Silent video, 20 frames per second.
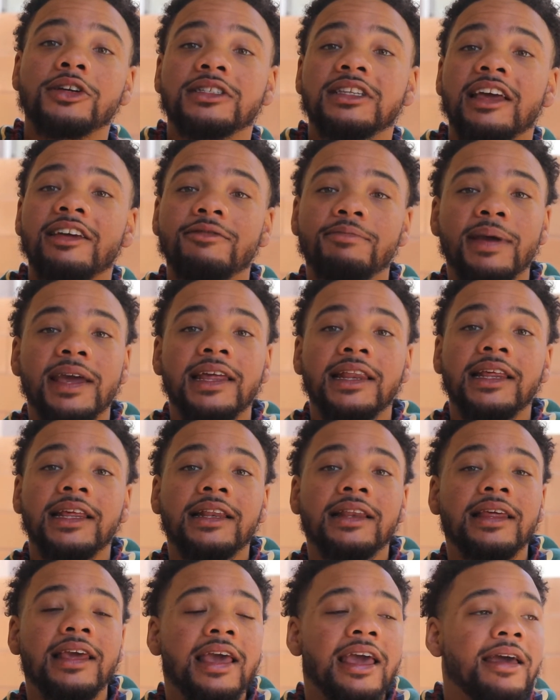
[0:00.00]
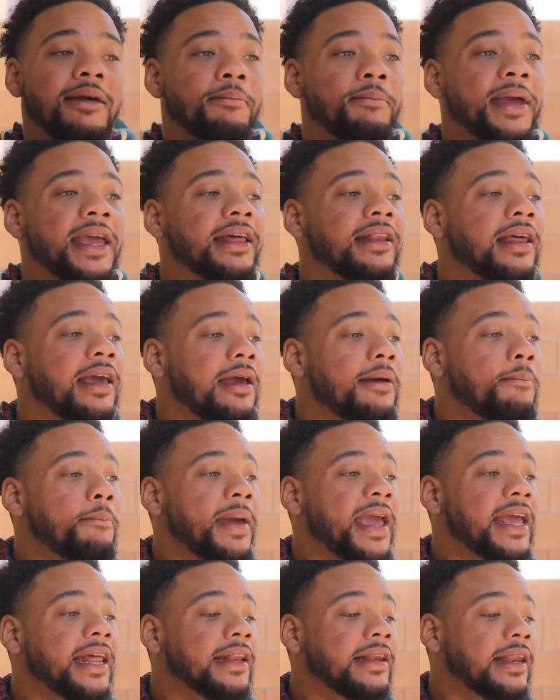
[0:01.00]
They've been in
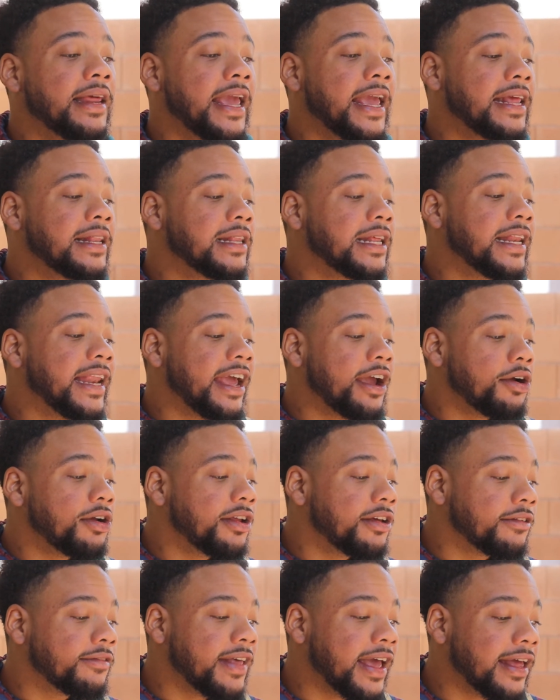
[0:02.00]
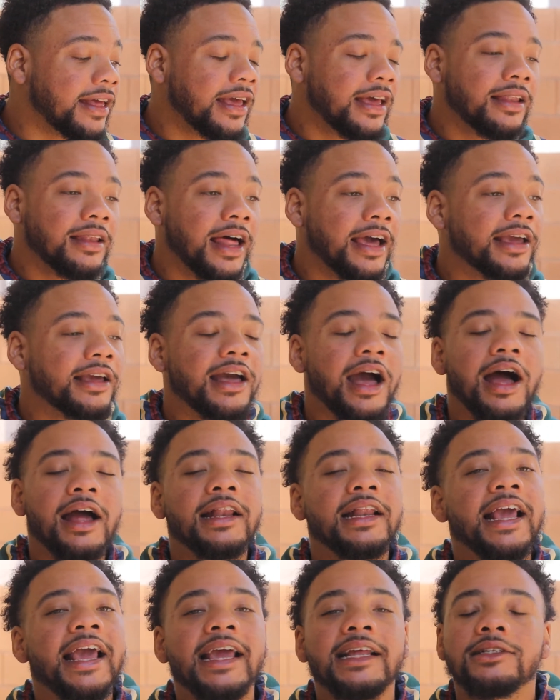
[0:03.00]
the narrative. That, like, Kanye
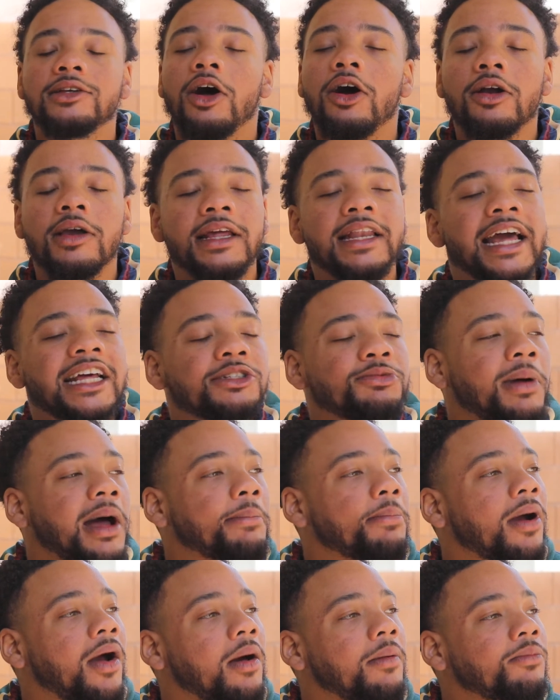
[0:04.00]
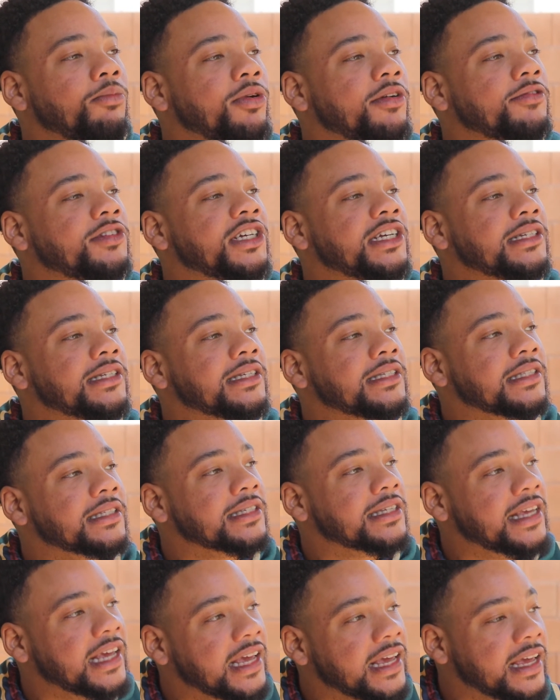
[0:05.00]
ain't talking, and that's my problem with Jesus is
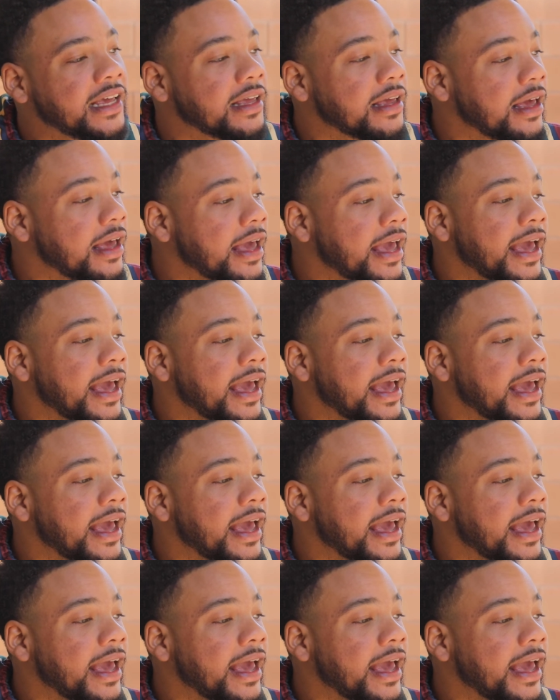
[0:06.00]
King.